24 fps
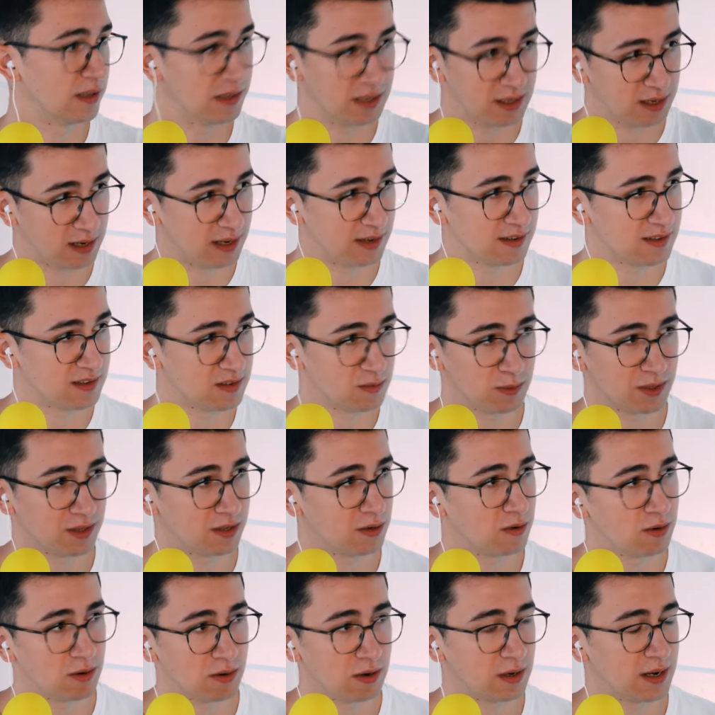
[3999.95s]
a list
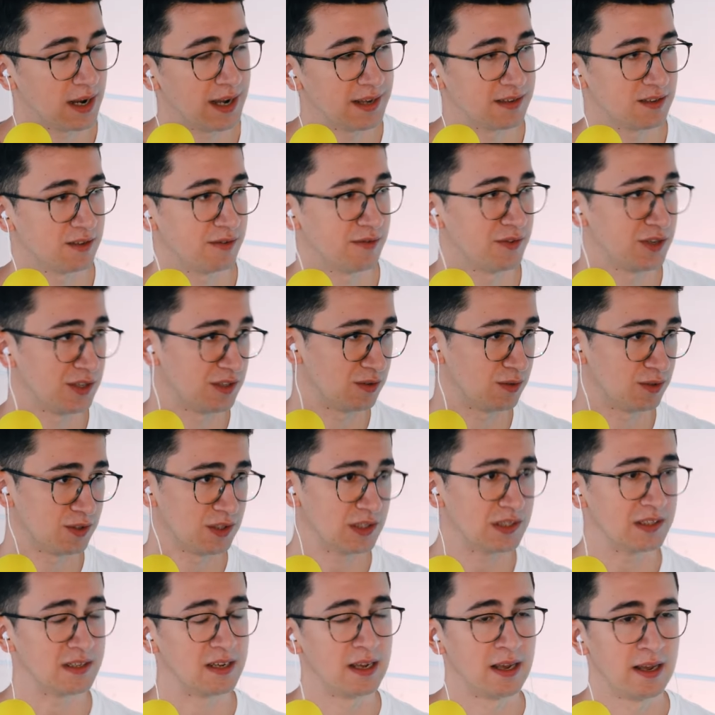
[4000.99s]
with all kinds of
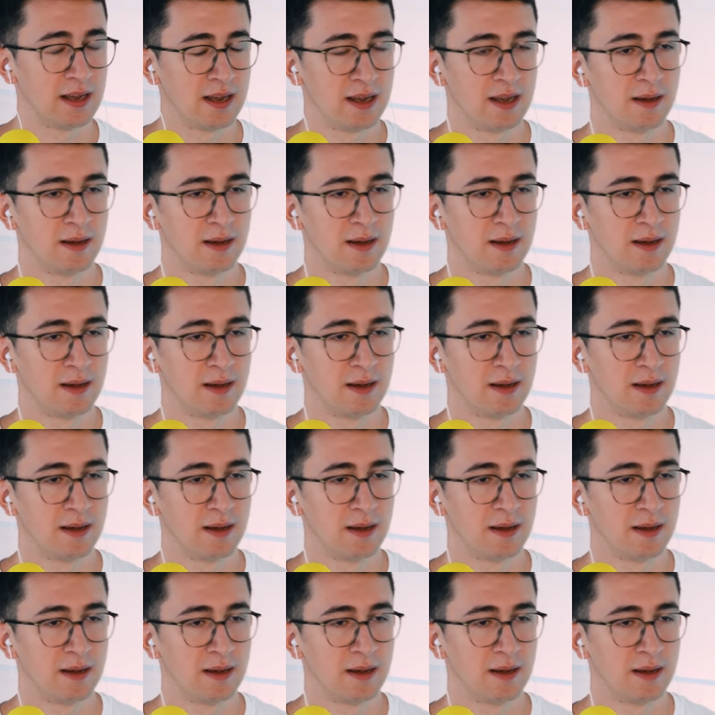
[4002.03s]
resources.